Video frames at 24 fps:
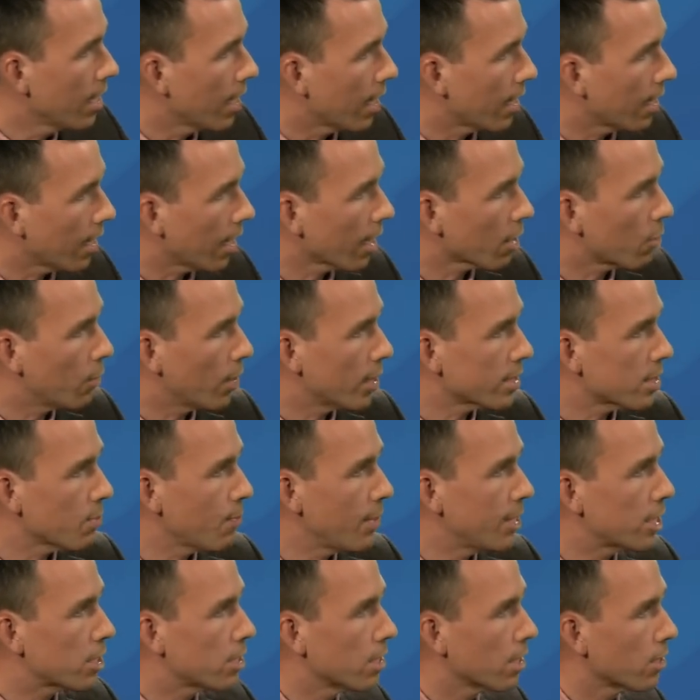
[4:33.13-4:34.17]
And likewise, I
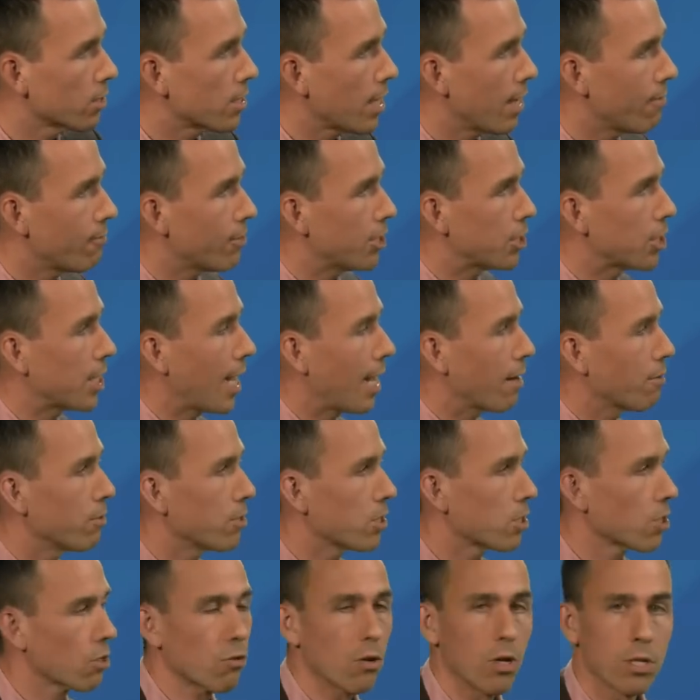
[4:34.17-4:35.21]
mentioned those heavy
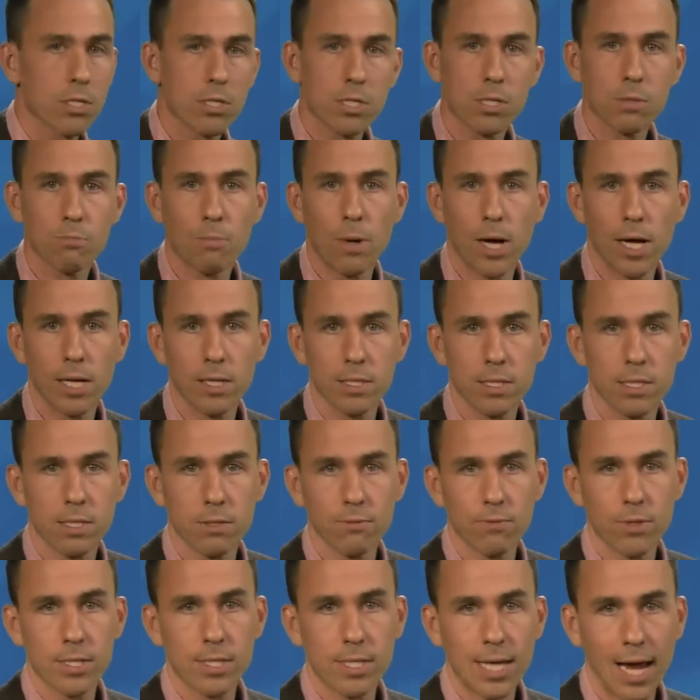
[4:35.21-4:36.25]
showers across parts
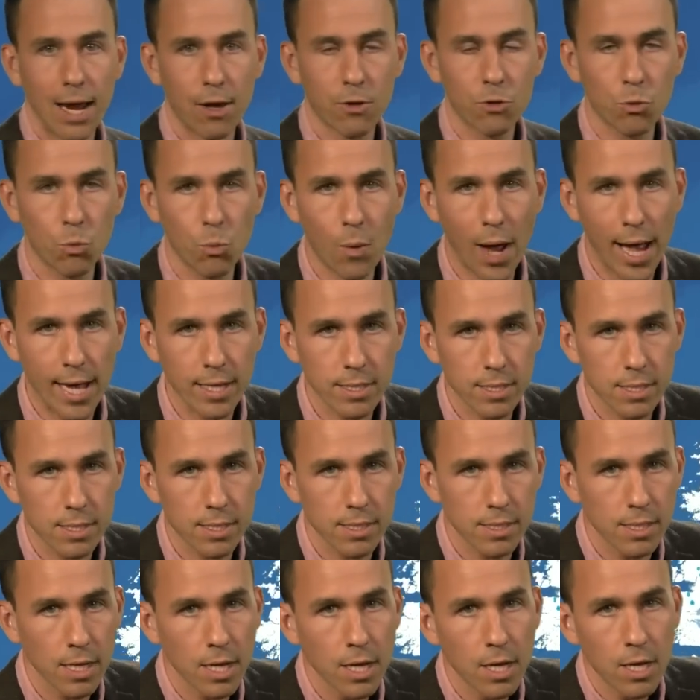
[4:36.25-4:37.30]
of the southwest,
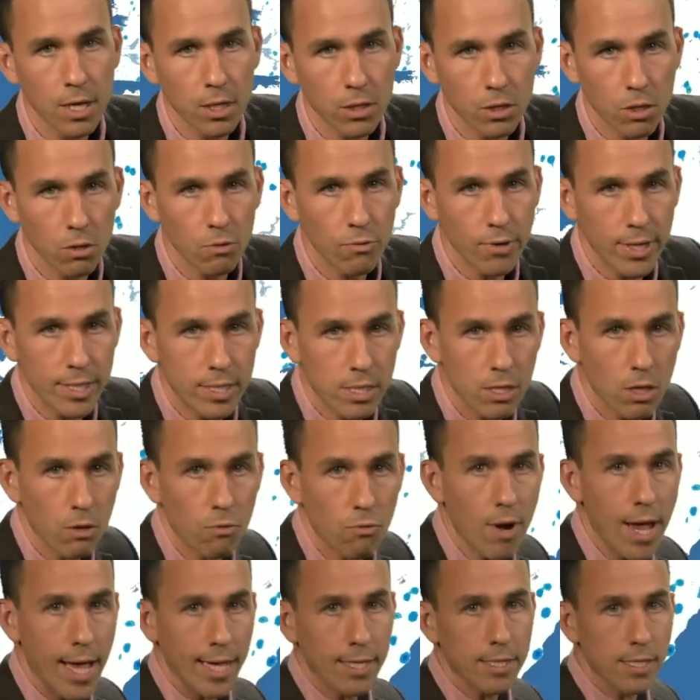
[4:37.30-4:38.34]
and there is the
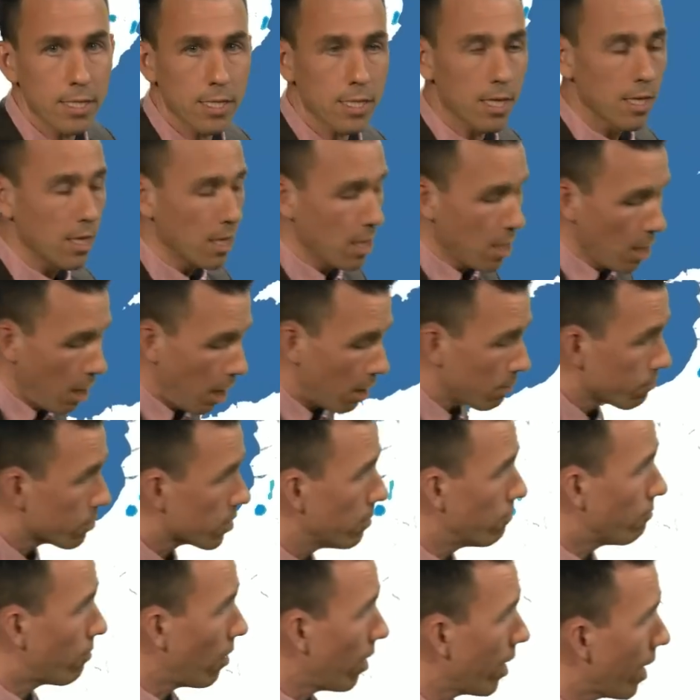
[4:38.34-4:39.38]
risk of
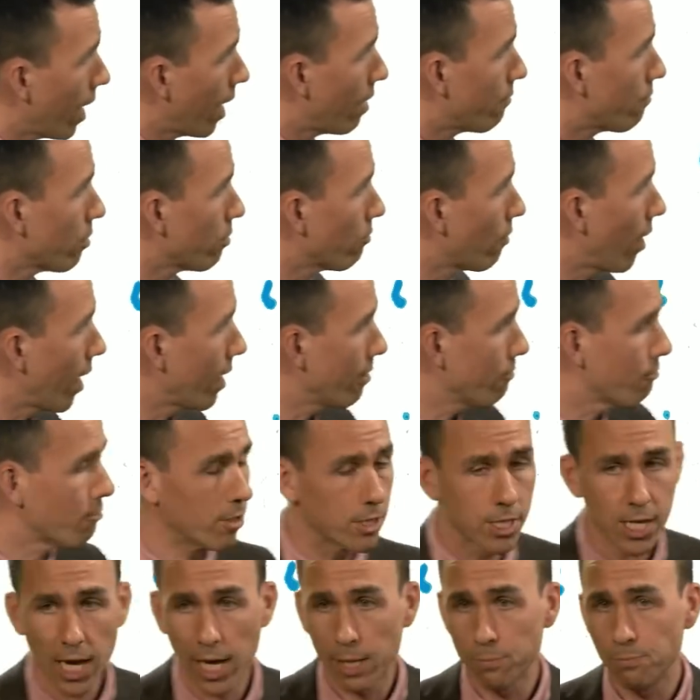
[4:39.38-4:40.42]
some very heavy rain for a
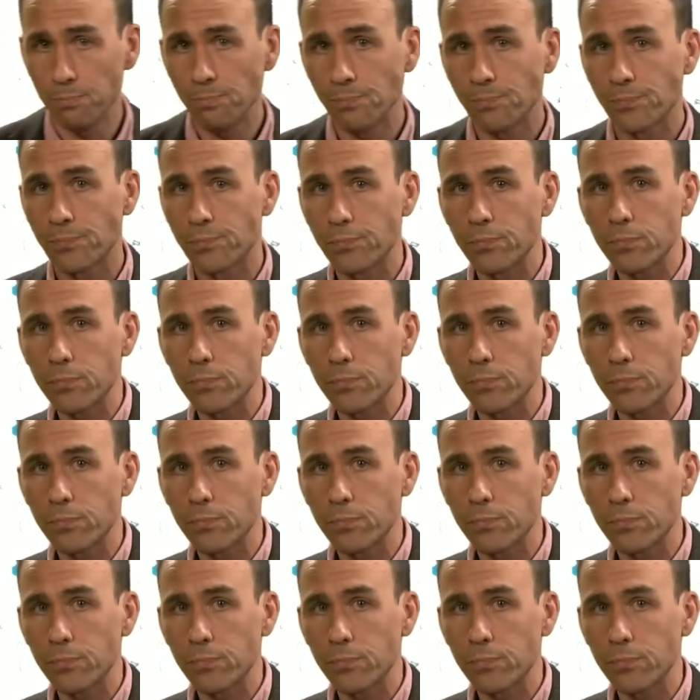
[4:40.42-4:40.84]
time